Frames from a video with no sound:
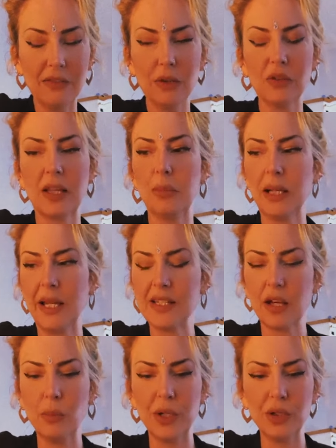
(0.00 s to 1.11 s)
It feels like
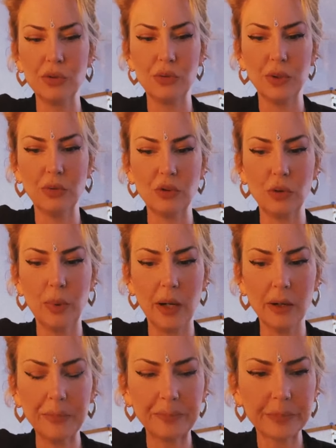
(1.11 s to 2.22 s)
playtime when you're doing your soul
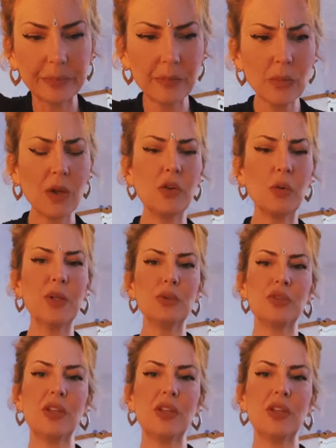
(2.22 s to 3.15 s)
path. So when you're